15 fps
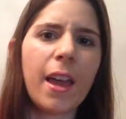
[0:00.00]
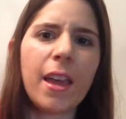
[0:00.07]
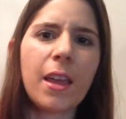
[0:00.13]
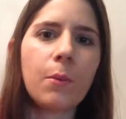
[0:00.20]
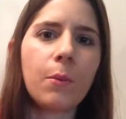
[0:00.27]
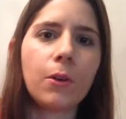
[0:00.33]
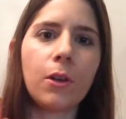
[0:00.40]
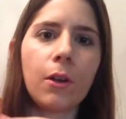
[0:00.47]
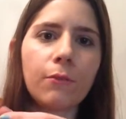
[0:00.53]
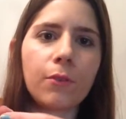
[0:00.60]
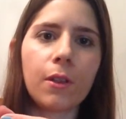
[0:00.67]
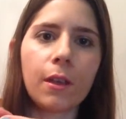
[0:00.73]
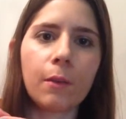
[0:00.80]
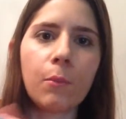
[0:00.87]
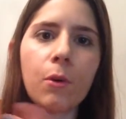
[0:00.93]
I hate when you have to
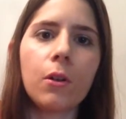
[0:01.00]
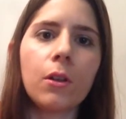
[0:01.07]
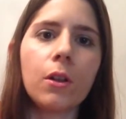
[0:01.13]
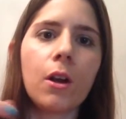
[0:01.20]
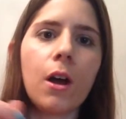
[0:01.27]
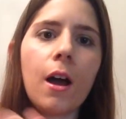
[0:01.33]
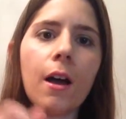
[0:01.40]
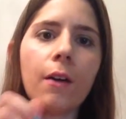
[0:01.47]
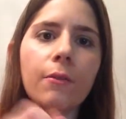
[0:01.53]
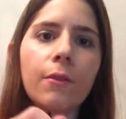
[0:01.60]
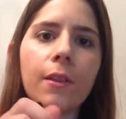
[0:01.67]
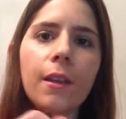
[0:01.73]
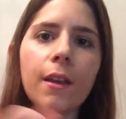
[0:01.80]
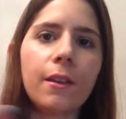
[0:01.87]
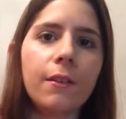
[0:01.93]
like pull it off
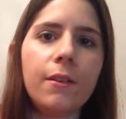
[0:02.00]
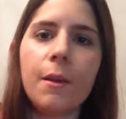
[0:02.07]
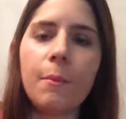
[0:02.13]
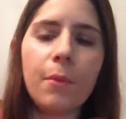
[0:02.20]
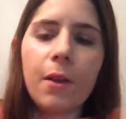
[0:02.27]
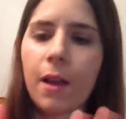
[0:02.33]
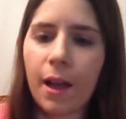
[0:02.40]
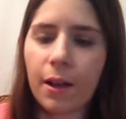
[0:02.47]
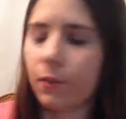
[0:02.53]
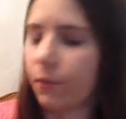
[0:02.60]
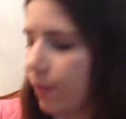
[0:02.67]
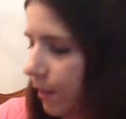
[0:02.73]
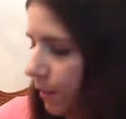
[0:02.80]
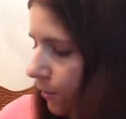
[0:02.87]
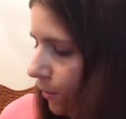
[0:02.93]
and like dip it. I don't
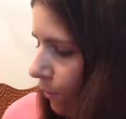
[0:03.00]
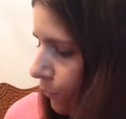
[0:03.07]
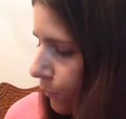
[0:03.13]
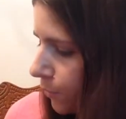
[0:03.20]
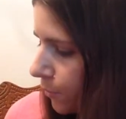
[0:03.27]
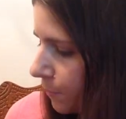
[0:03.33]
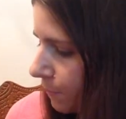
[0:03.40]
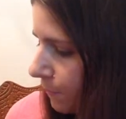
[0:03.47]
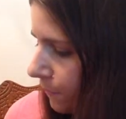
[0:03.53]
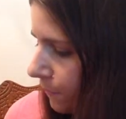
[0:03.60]
like those.